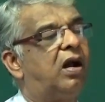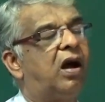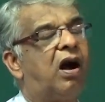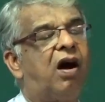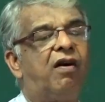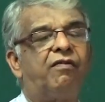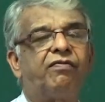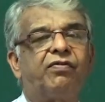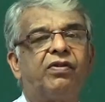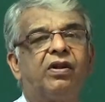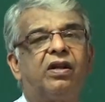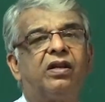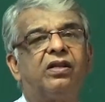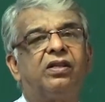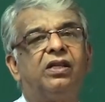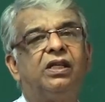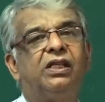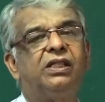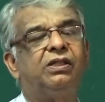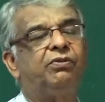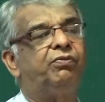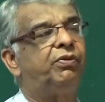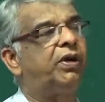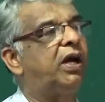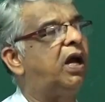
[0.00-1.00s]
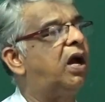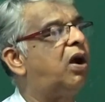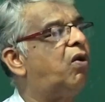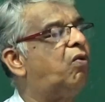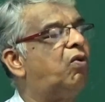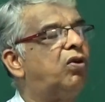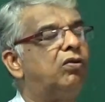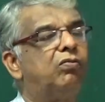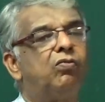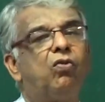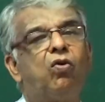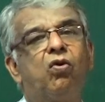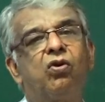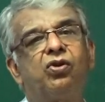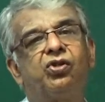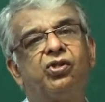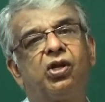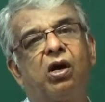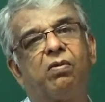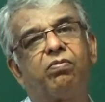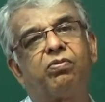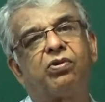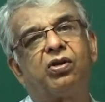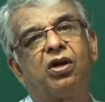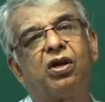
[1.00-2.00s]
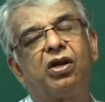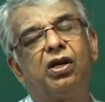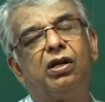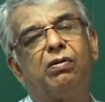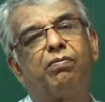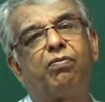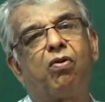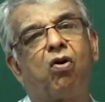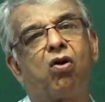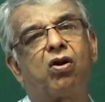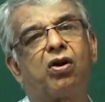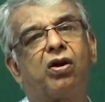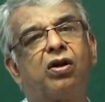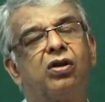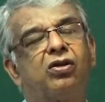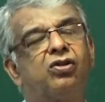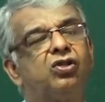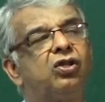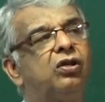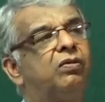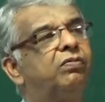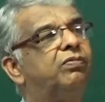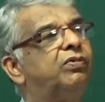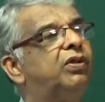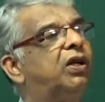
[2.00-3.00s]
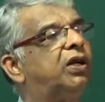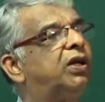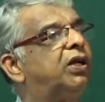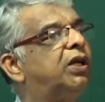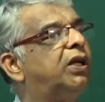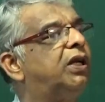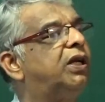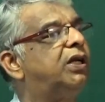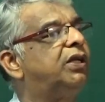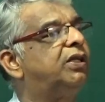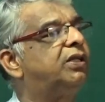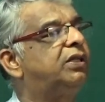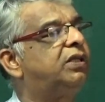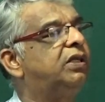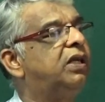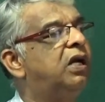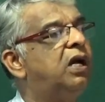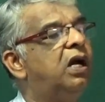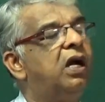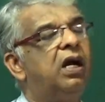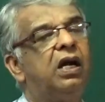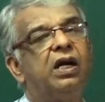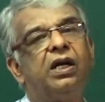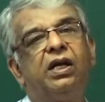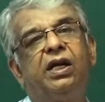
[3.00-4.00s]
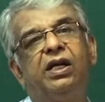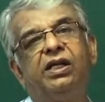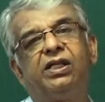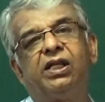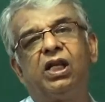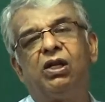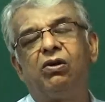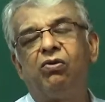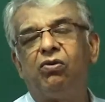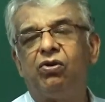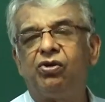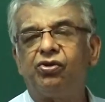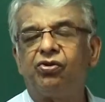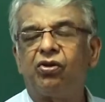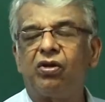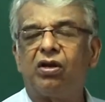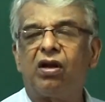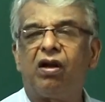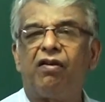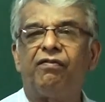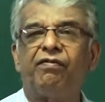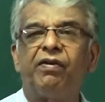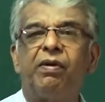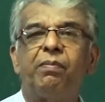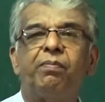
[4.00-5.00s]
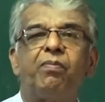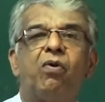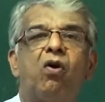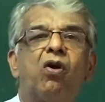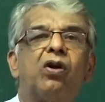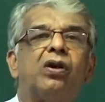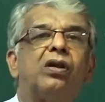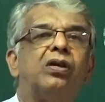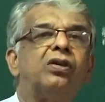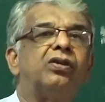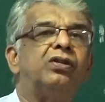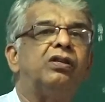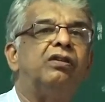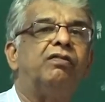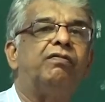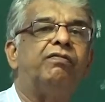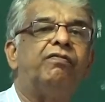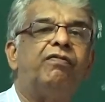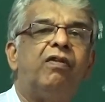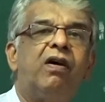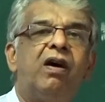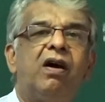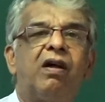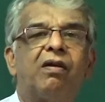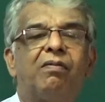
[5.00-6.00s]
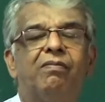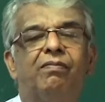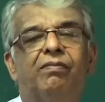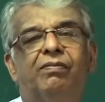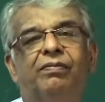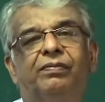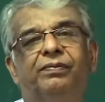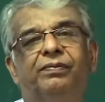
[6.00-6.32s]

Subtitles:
After this we have one more chapter in partnership, that is dissolution of a partnership firm.